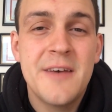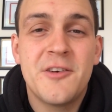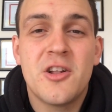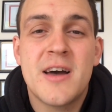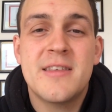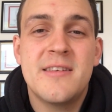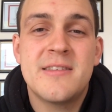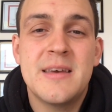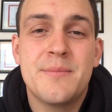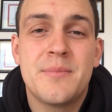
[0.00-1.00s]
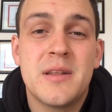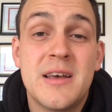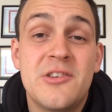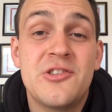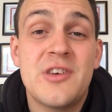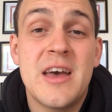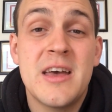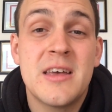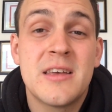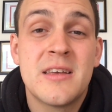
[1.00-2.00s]
If you like this tip, please
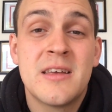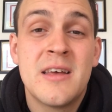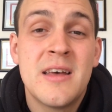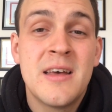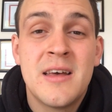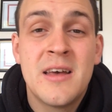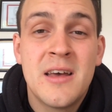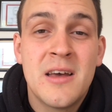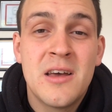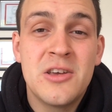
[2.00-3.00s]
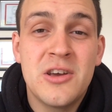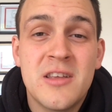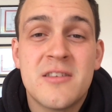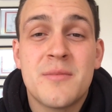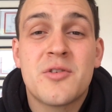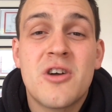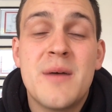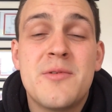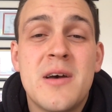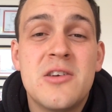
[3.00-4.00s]
share. You can
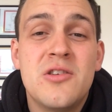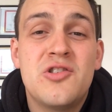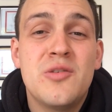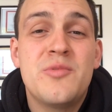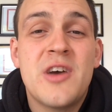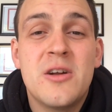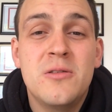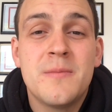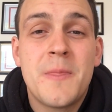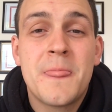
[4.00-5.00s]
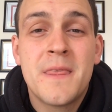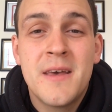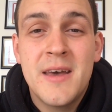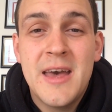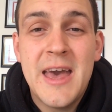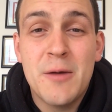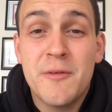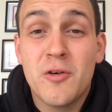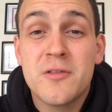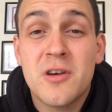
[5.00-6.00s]
subscribe to our YouTube channel, and
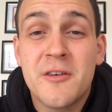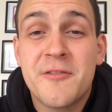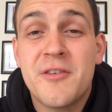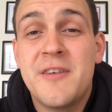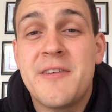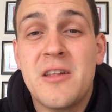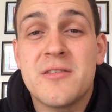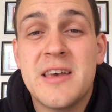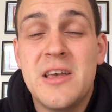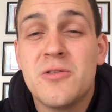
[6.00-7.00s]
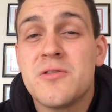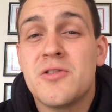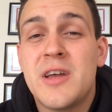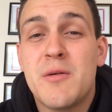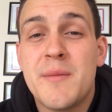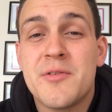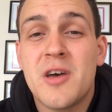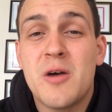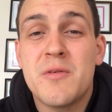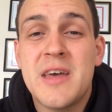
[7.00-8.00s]
we've also got a free Fat Loss e-course on our
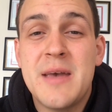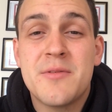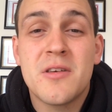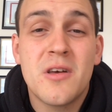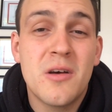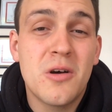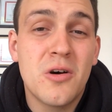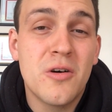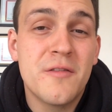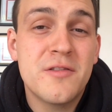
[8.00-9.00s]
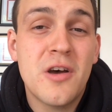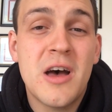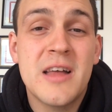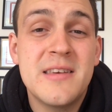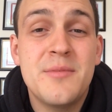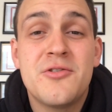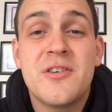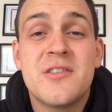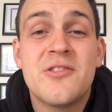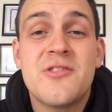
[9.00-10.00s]
website with heaps of tips,
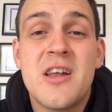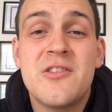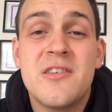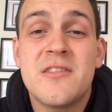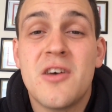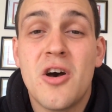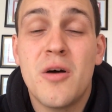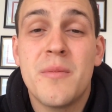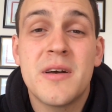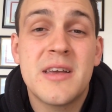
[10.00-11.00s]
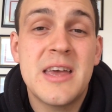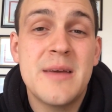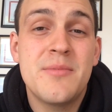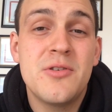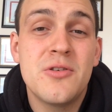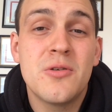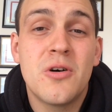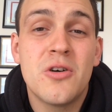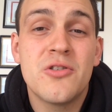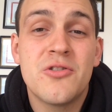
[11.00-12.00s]
tricks and strategies to help keep you
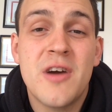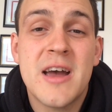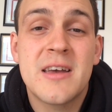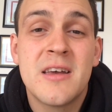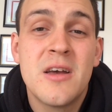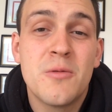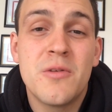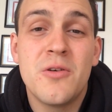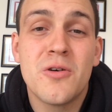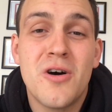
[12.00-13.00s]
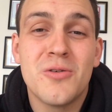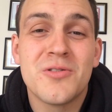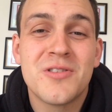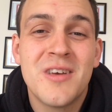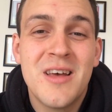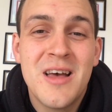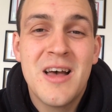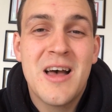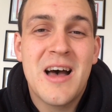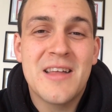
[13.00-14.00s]
on track with your goals.
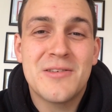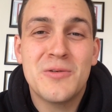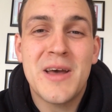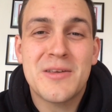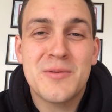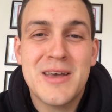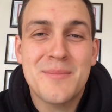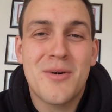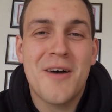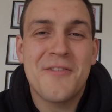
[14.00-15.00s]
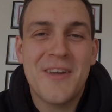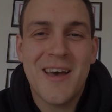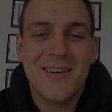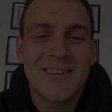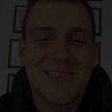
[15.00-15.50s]
Until next week, bye for now.